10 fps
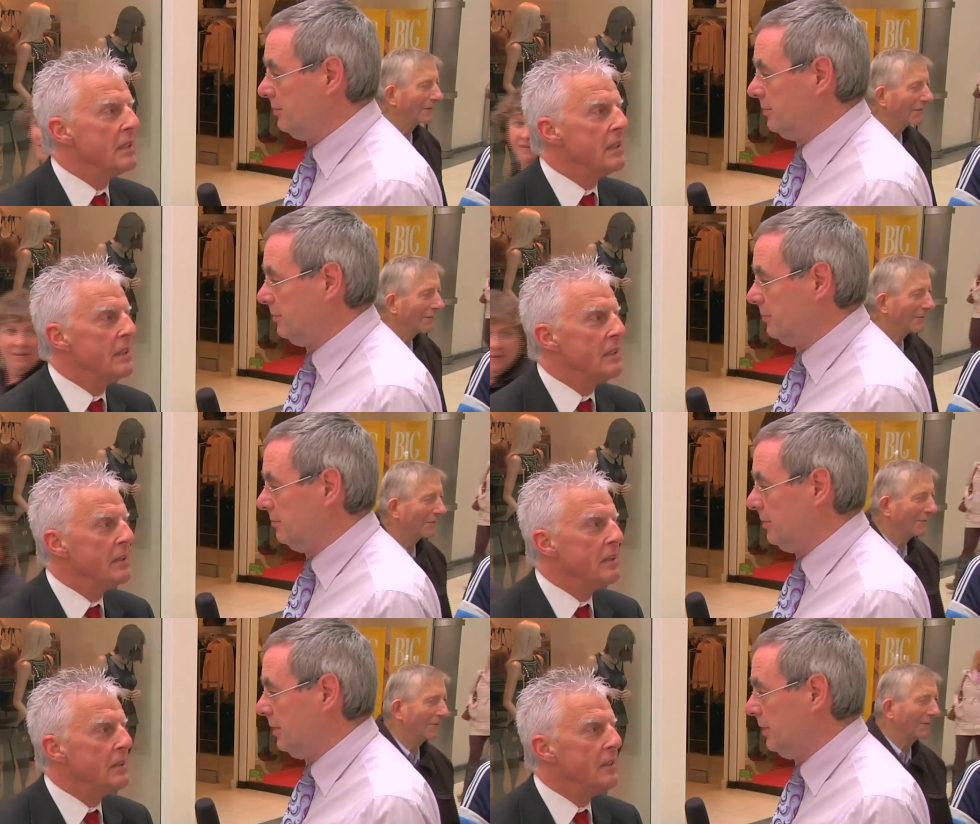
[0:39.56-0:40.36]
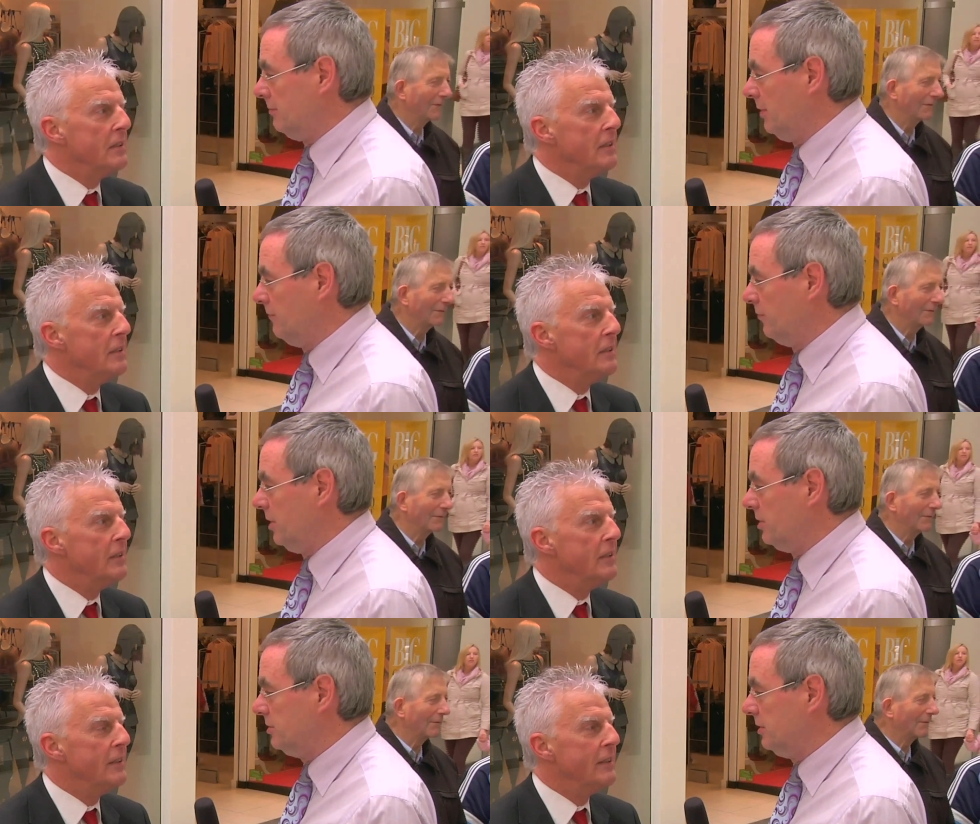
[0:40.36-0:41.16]
Speaker 1: their um,
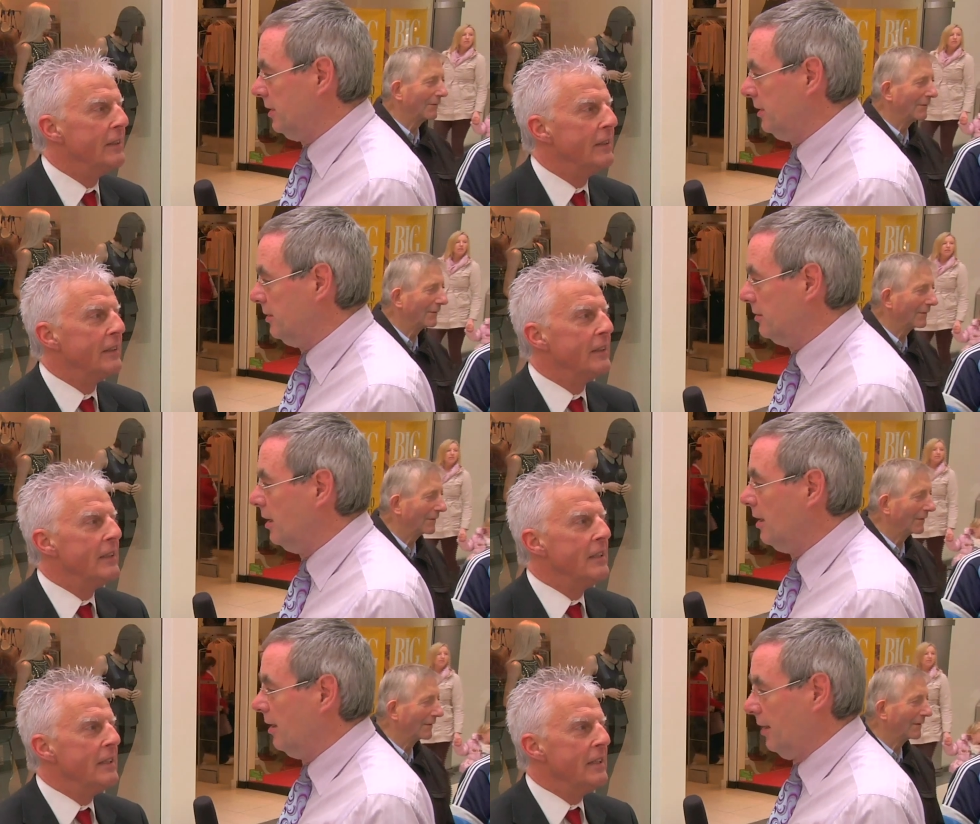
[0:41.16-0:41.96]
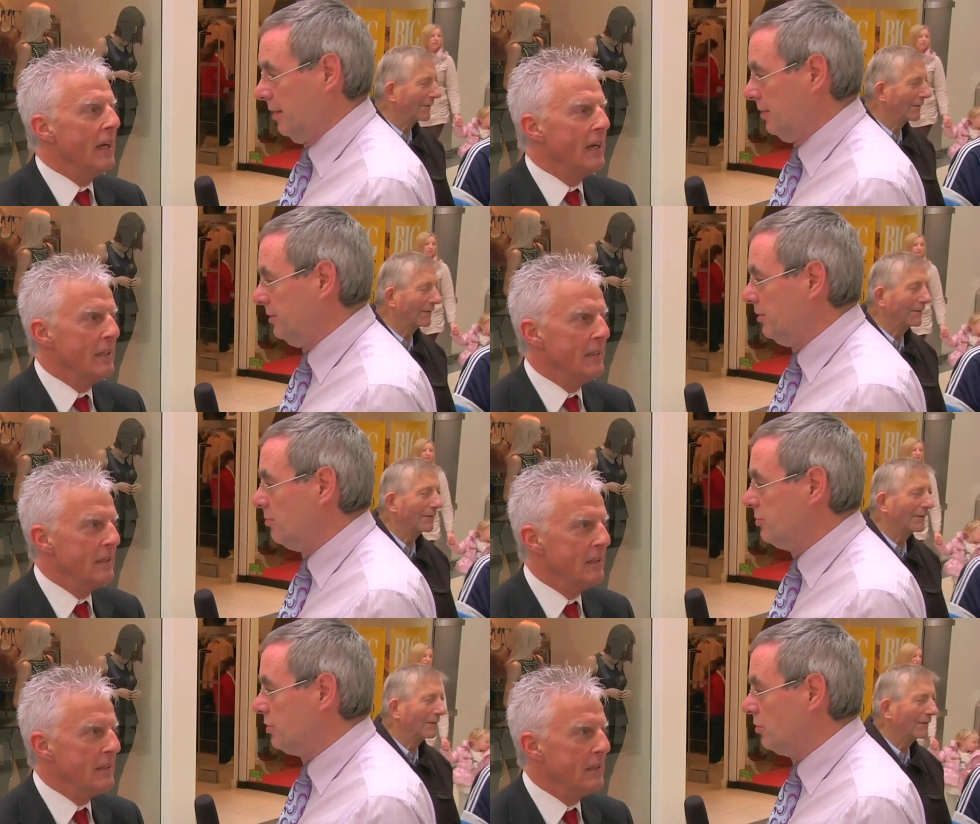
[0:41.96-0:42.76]
information day here and the
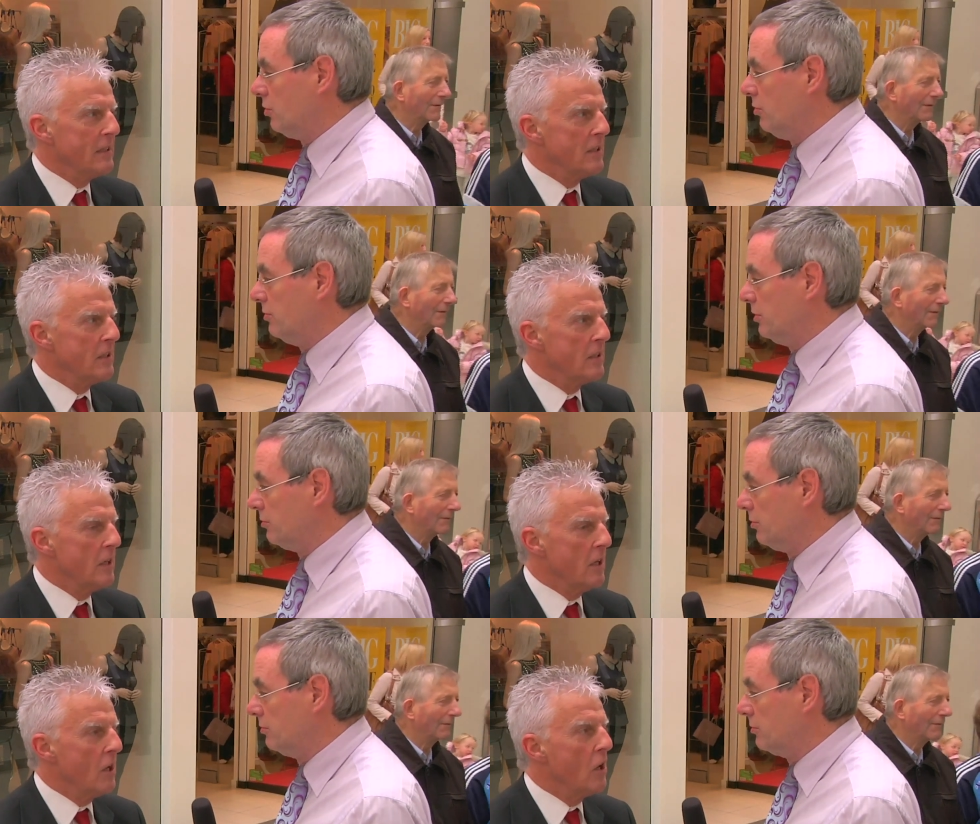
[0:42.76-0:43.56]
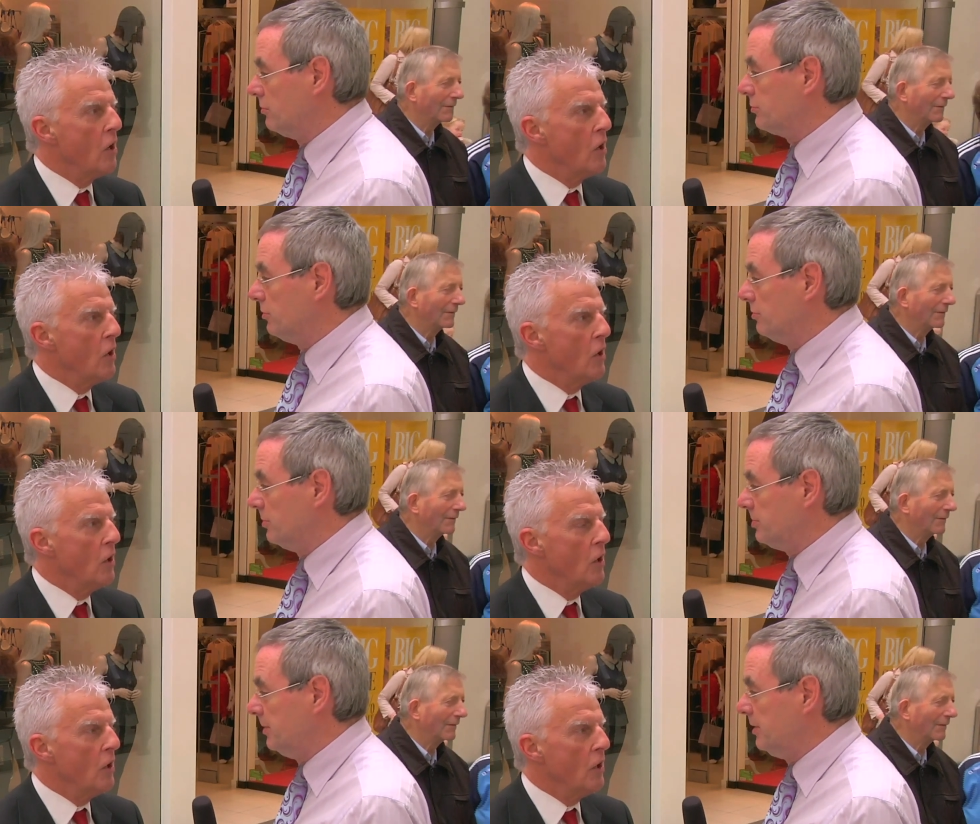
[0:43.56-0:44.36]
numbers are growing and growing and growing. So it
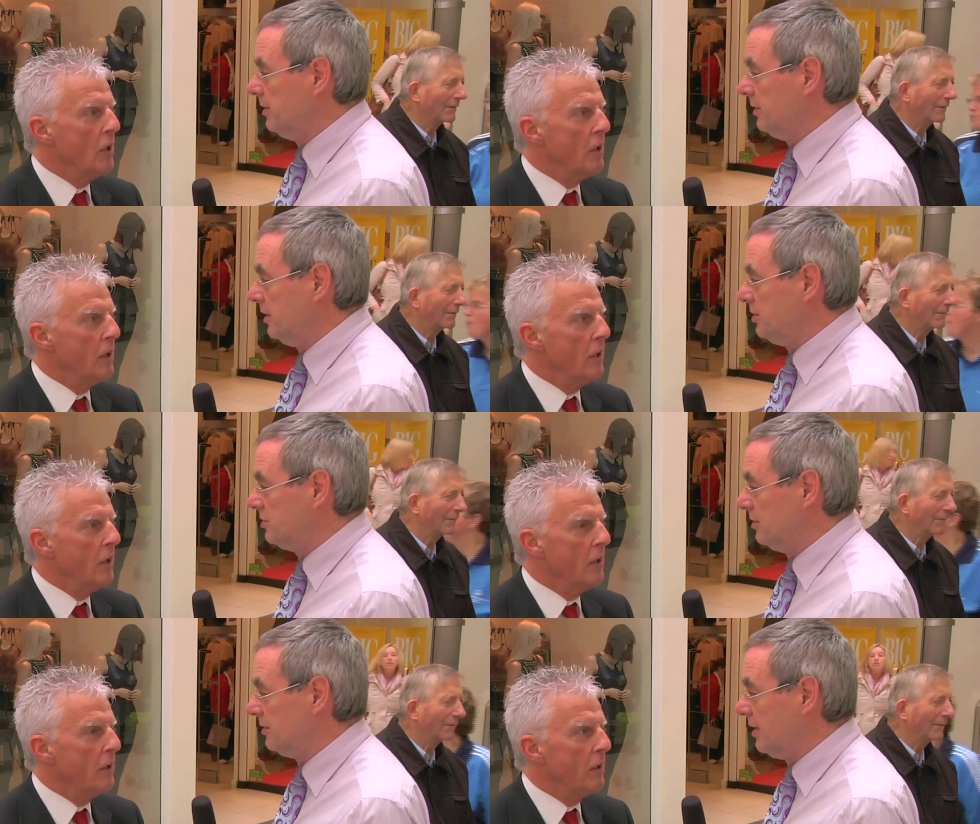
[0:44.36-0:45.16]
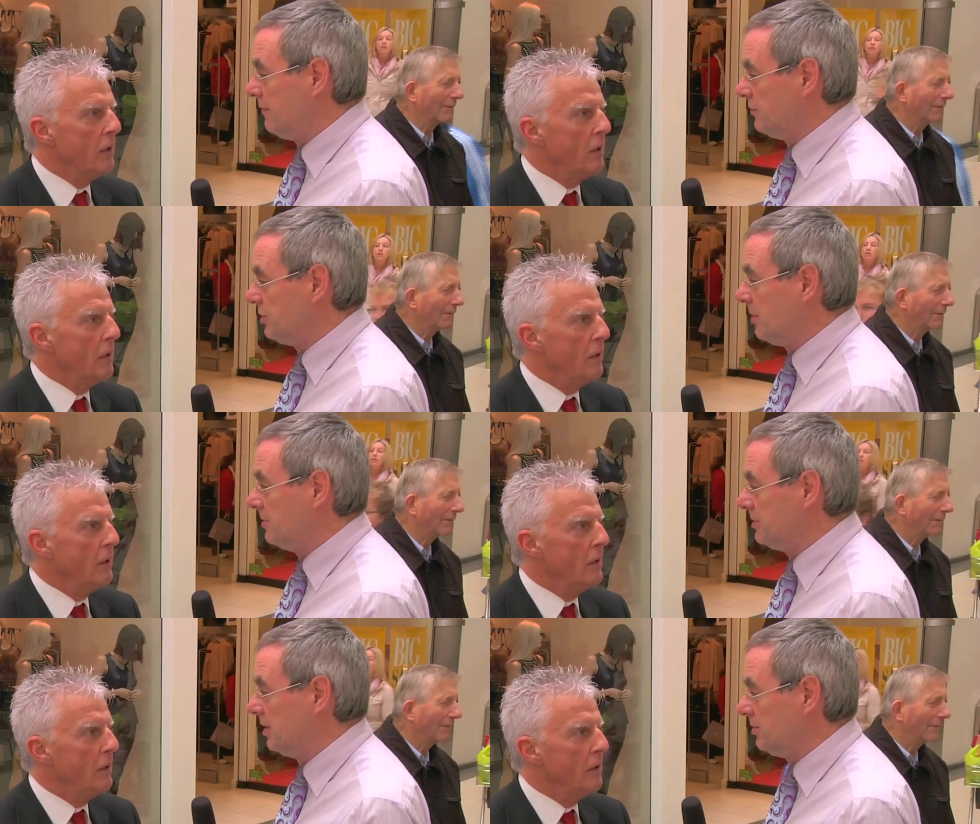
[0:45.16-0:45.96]
must be an indication that Navan
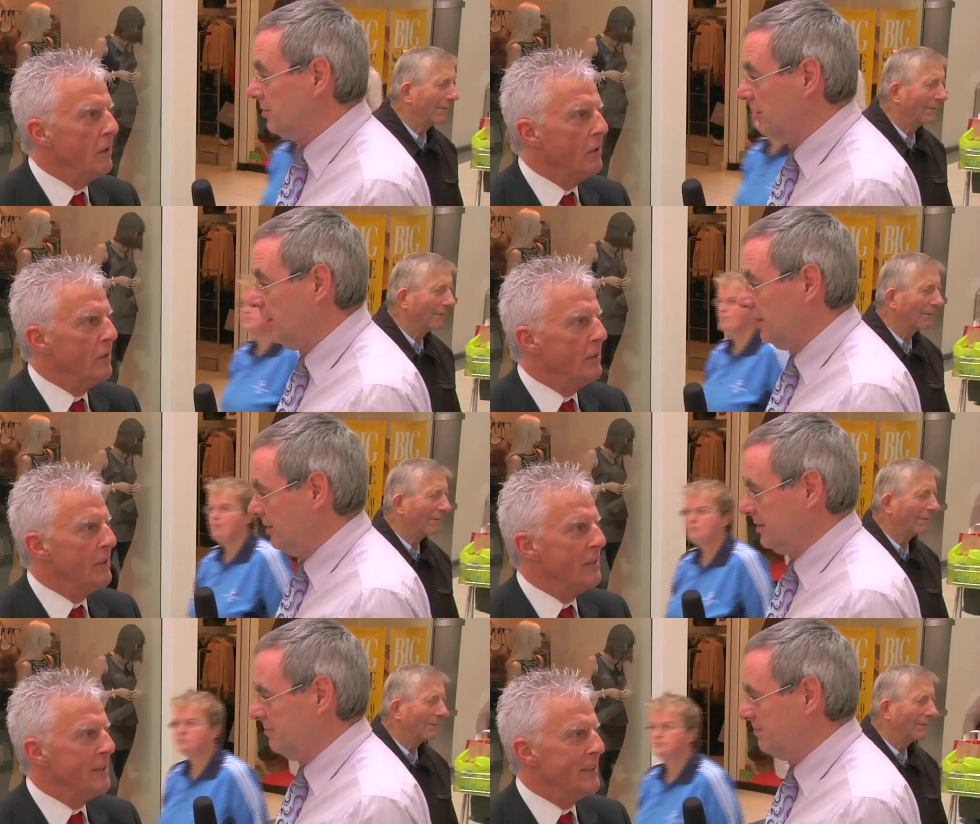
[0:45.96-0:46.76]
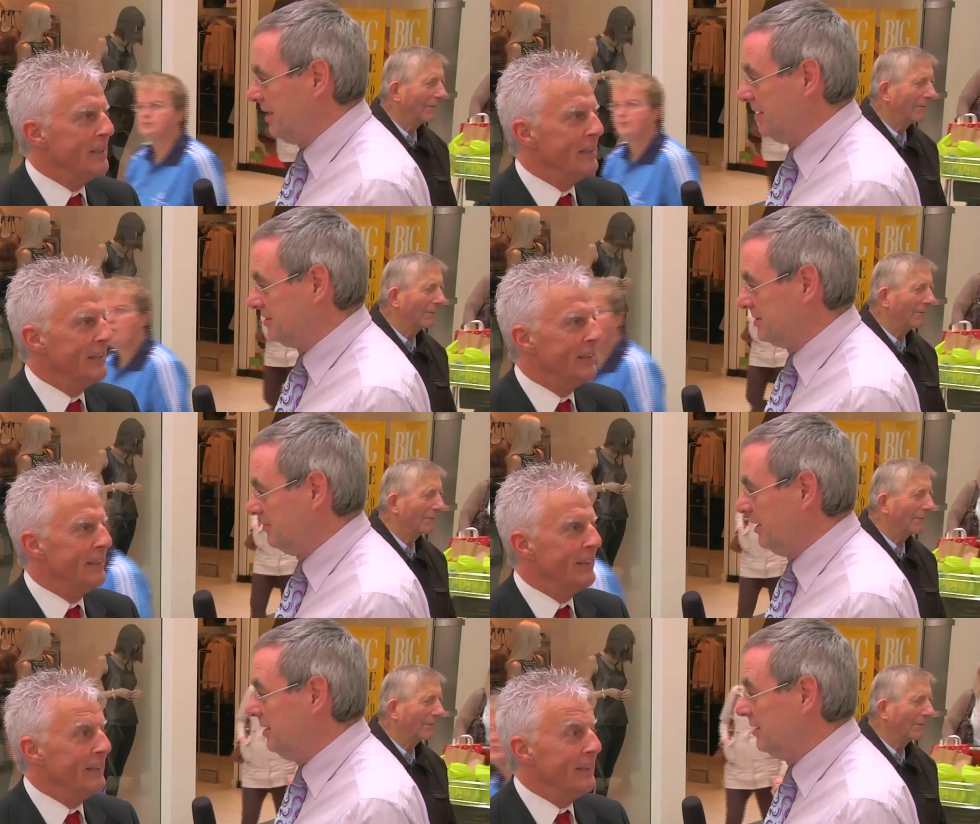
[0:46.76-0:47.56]
Shopping Centre is a place to be and